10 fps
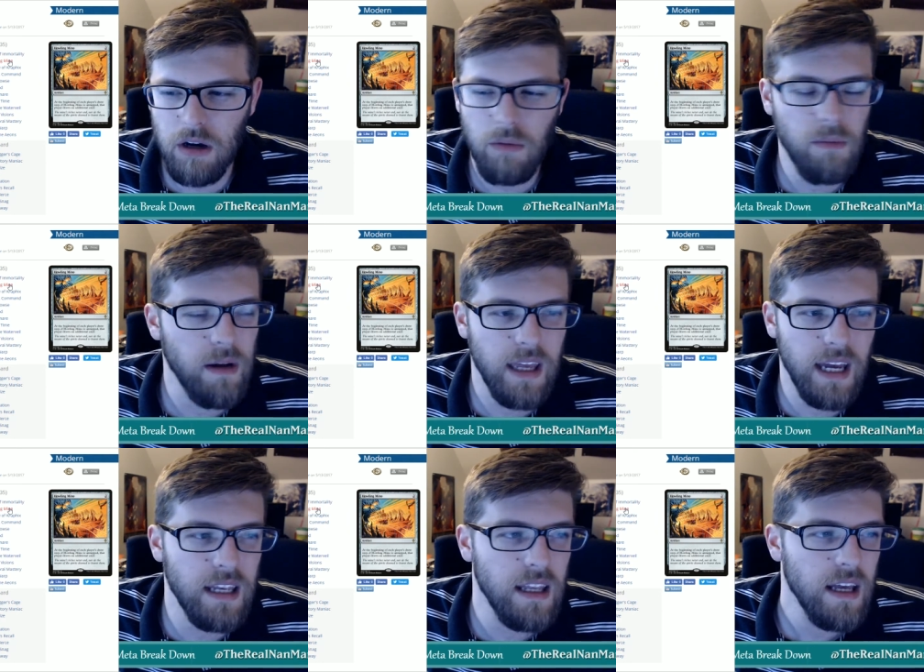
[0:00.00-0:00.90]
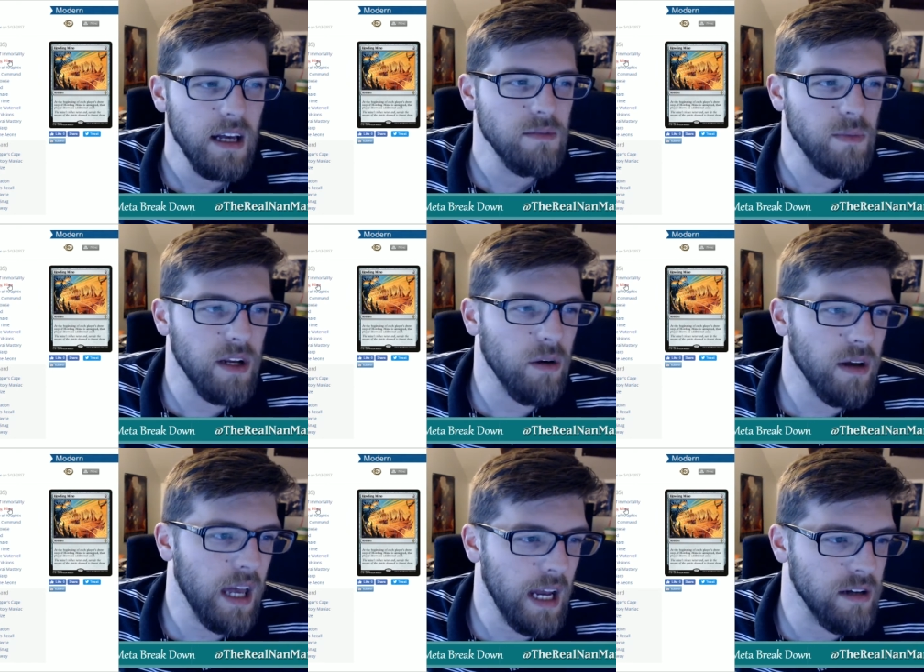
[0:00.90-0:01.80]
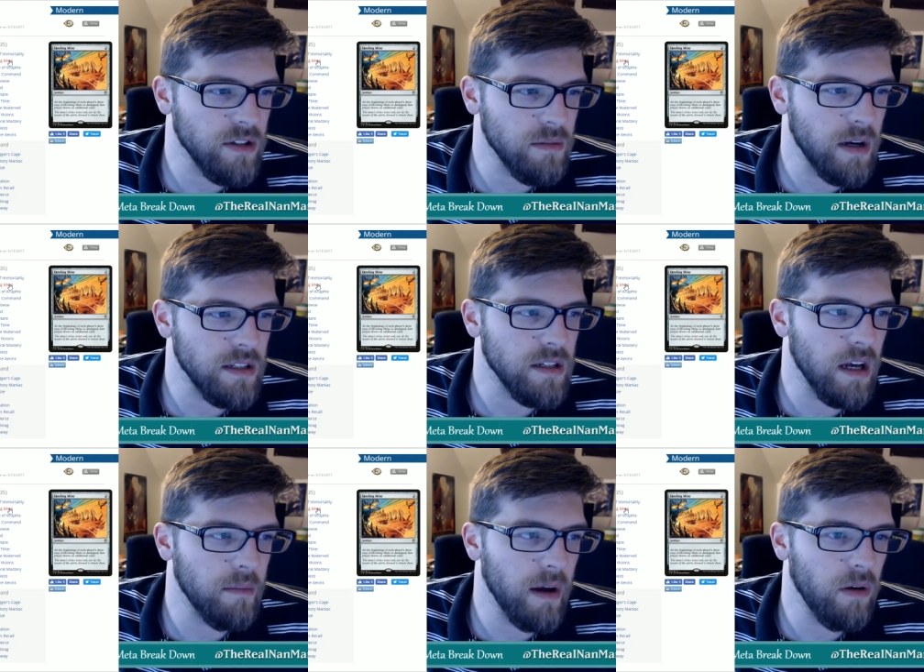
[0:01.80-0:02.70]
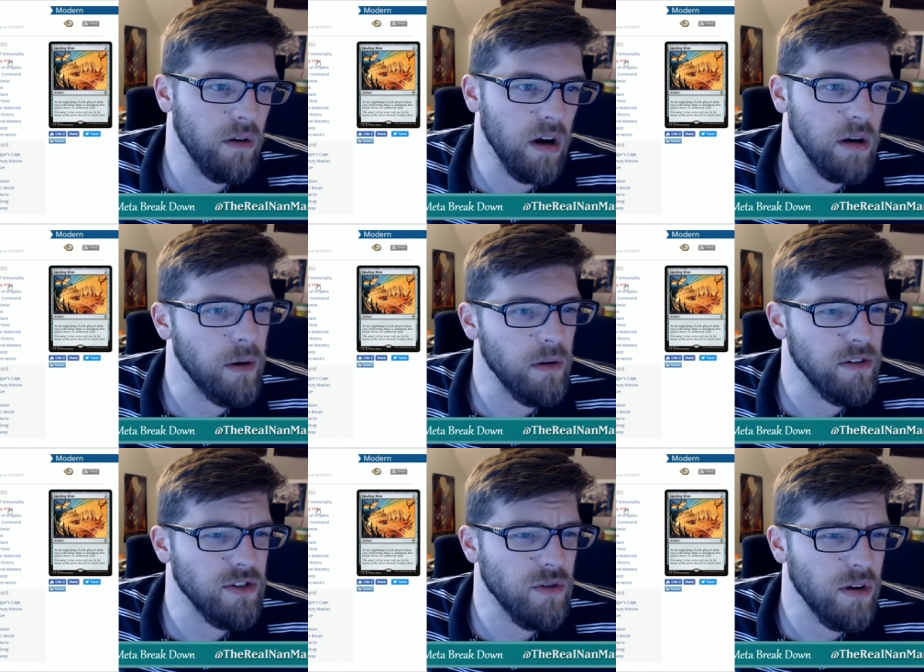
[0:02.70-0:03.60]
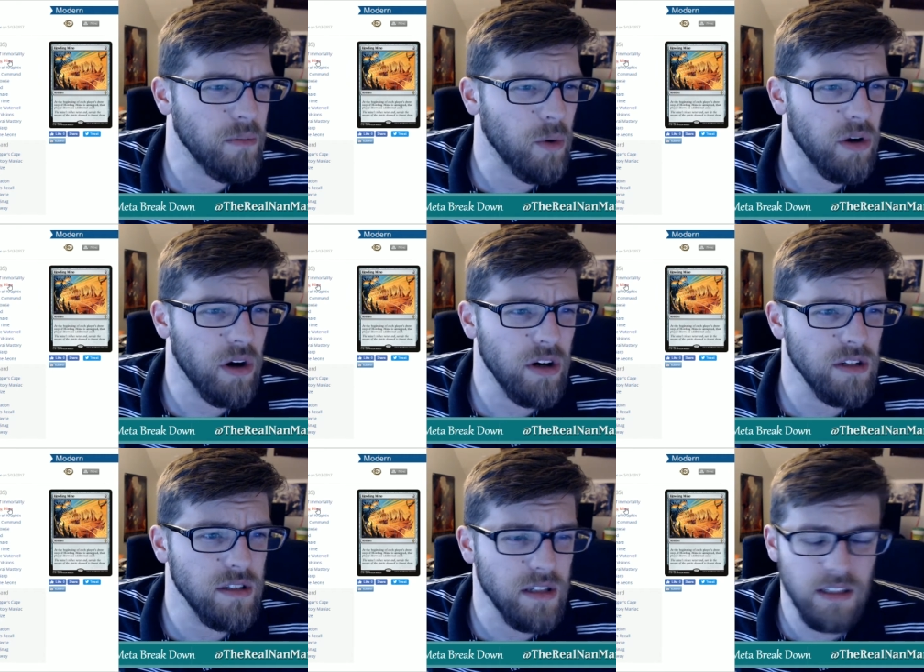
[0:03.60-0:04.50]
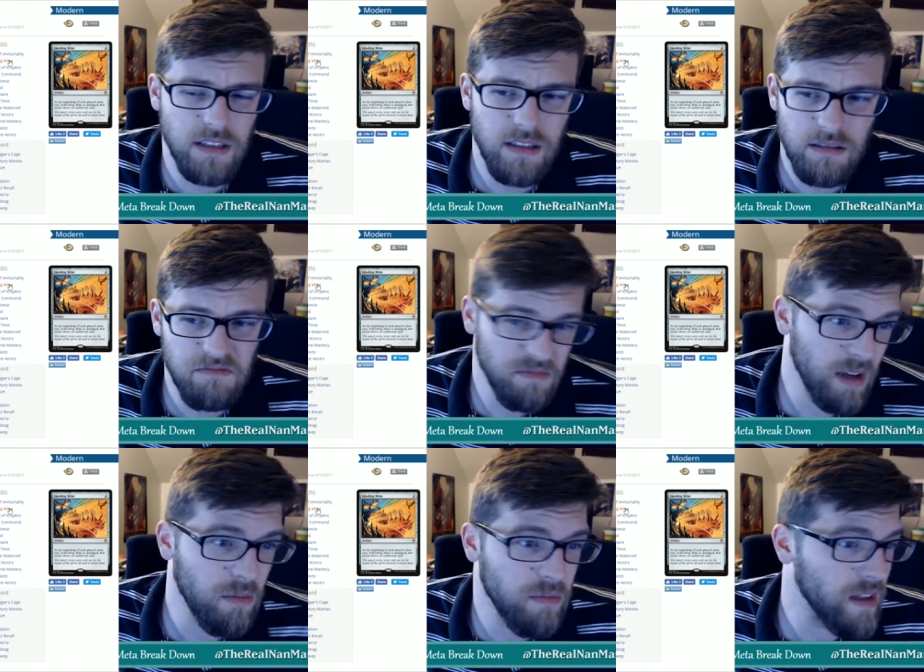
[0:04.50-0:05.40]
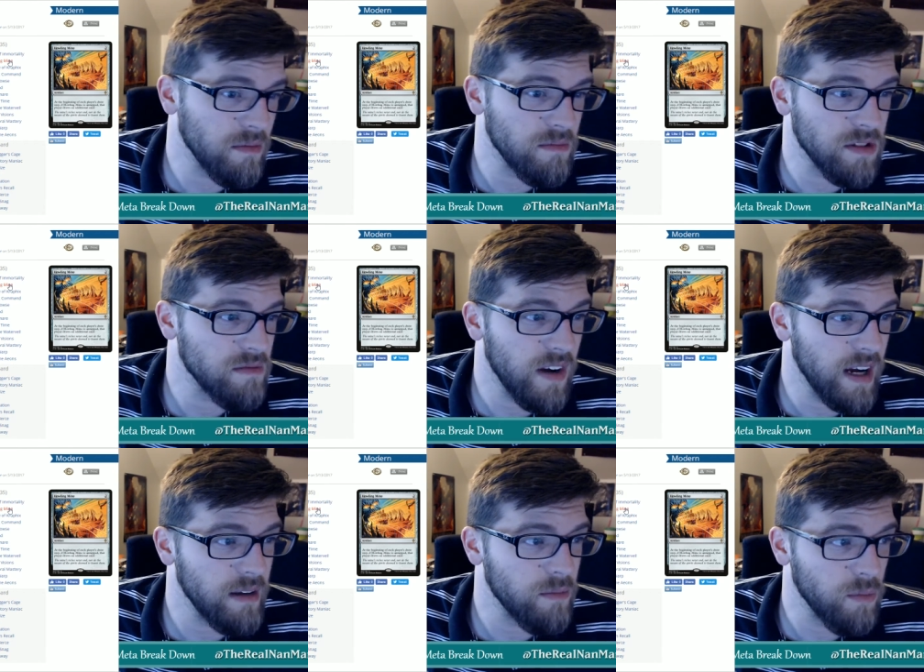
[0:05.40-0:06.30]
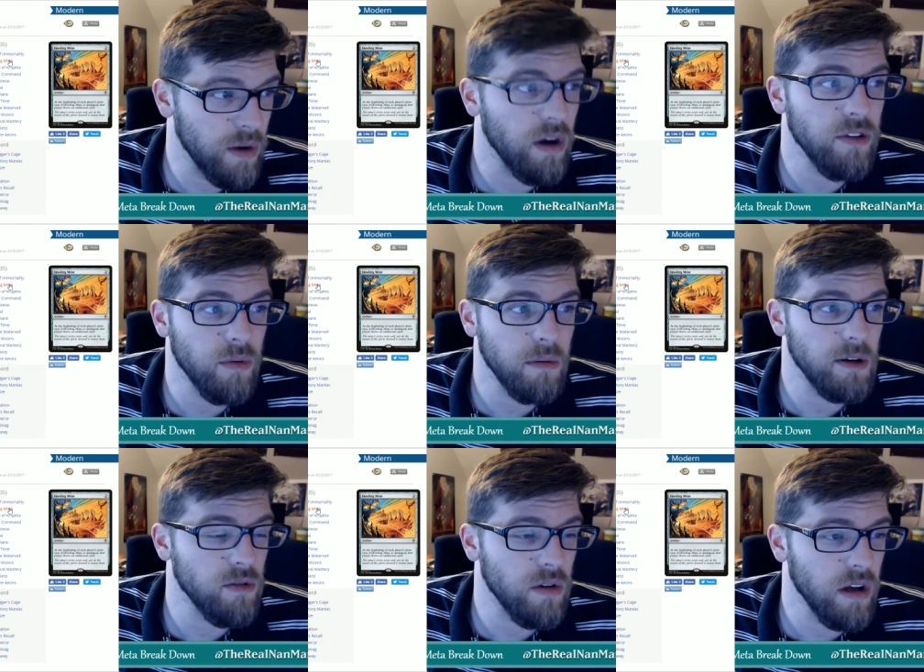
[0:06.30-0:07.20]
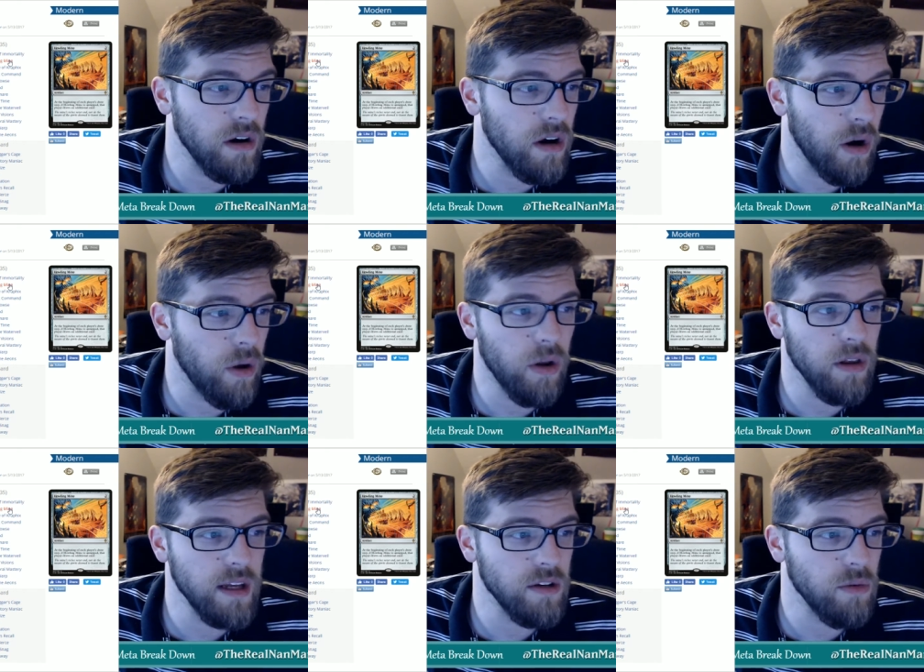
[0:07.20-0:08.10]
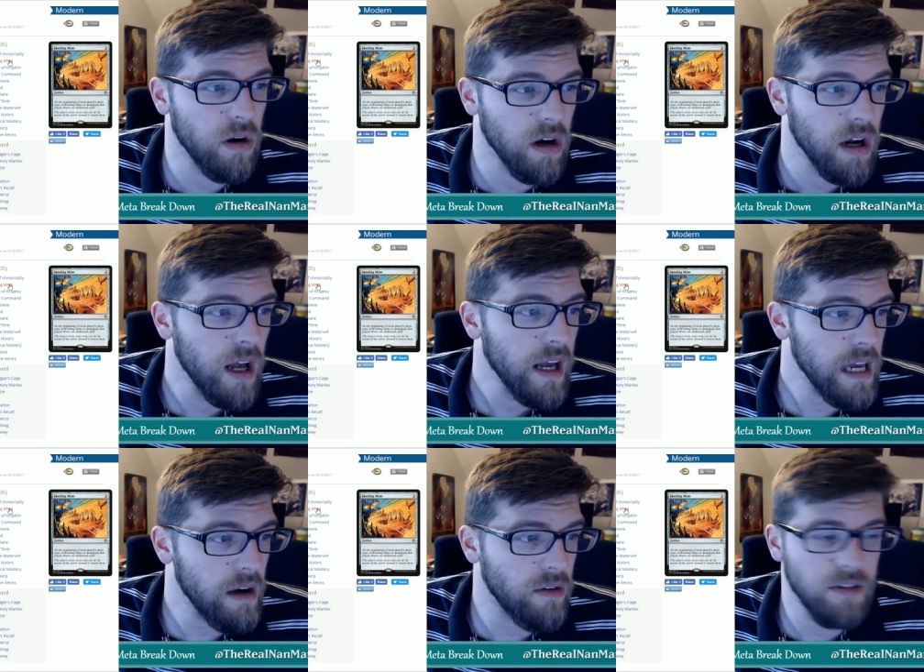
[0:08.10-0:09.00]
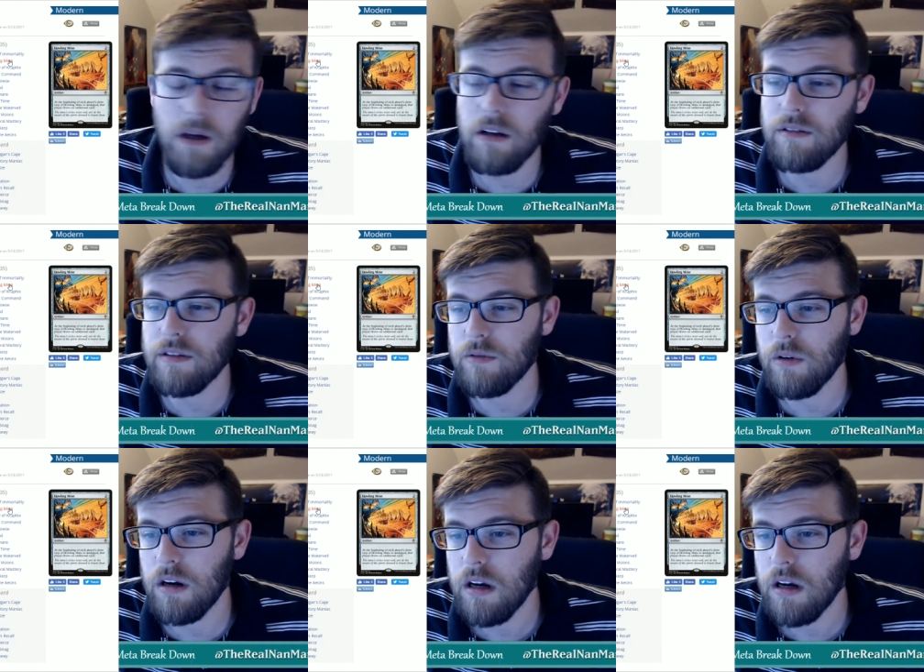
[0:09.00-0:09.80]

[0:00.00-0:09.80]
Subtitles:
Again, we don't care so much about our opponents drawing more cards because that's fine. We also want to be drawing all into our counter spells, into our